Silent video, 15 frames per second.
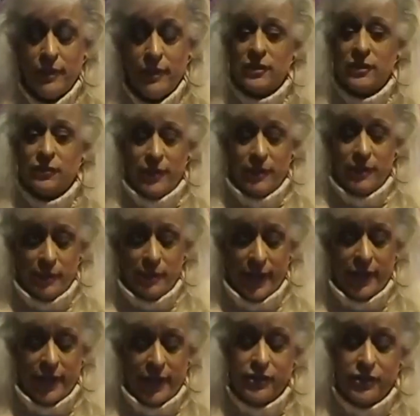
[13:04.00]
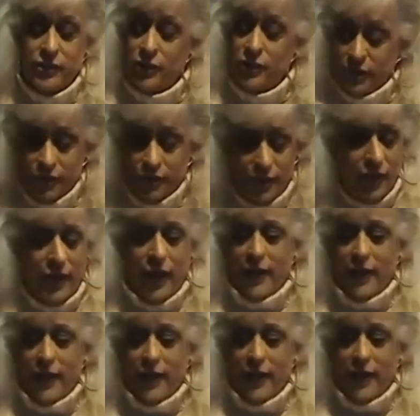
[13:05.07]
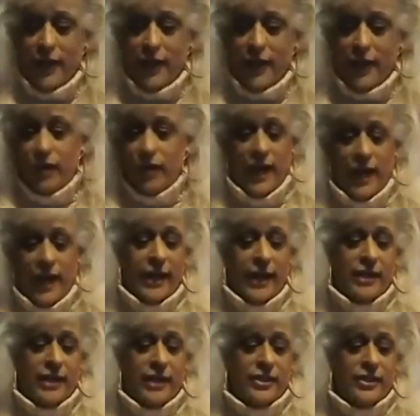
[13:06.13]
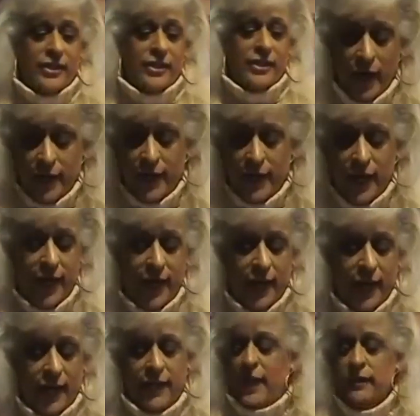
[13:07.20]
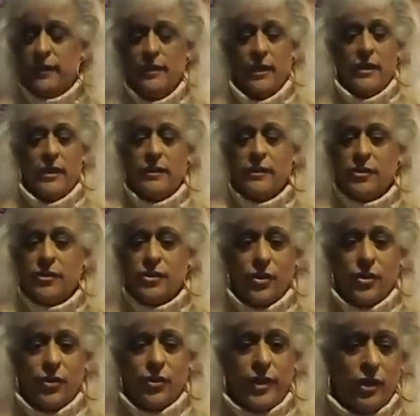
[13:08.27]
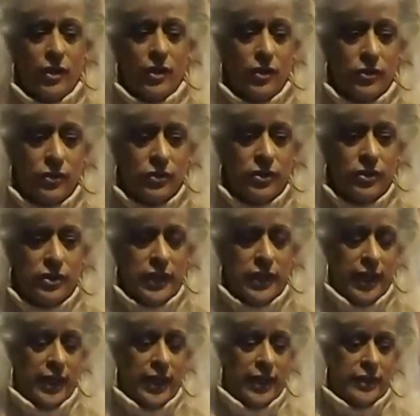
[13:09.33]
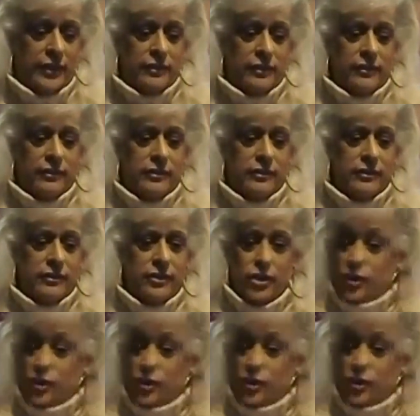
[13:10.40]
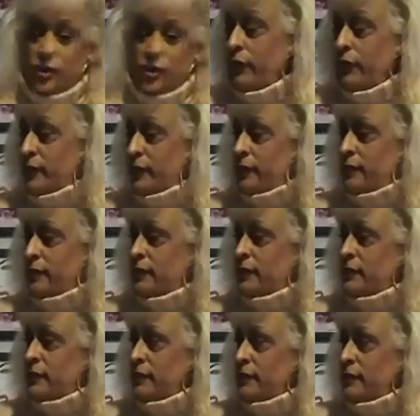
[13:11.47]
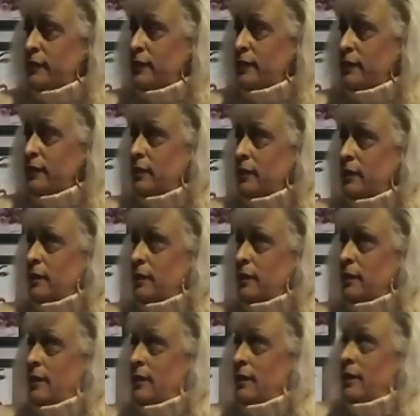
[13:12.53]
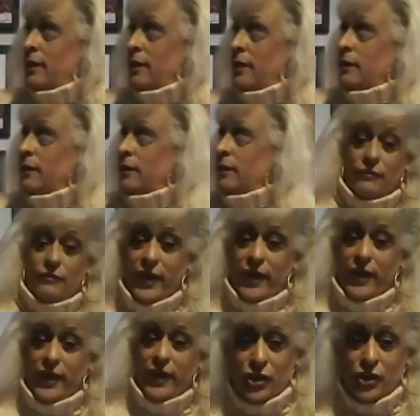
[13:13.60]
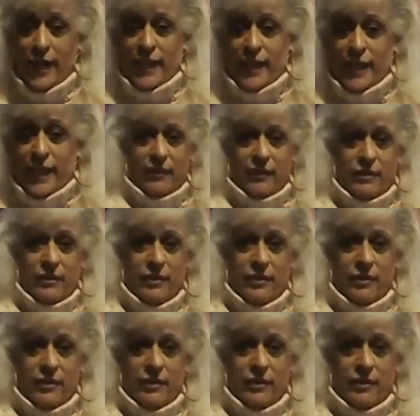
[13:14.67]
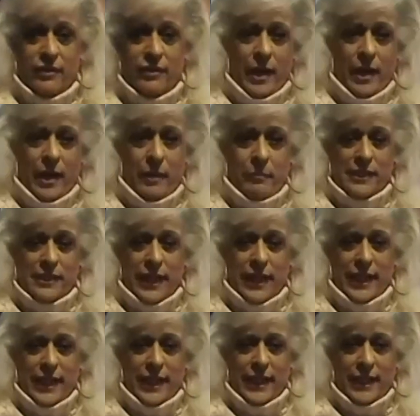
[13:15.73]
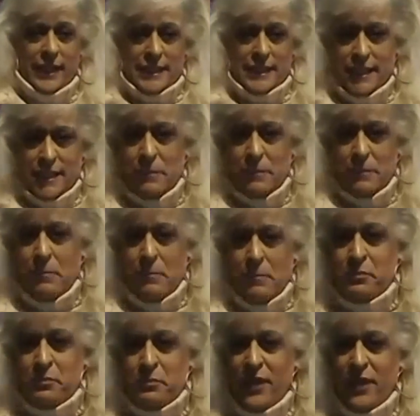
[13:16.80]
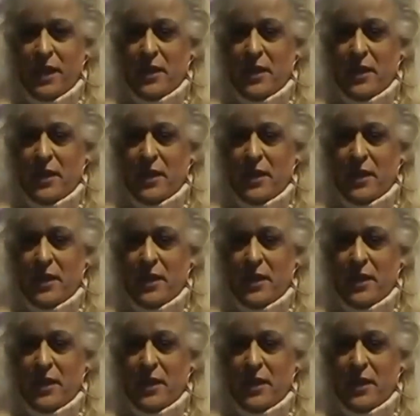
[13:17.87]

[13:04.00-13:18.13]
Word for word: That goes for your managers and your agents that you're trying to get, studios and your stories. If I can show you, I got a stack of papers like this that are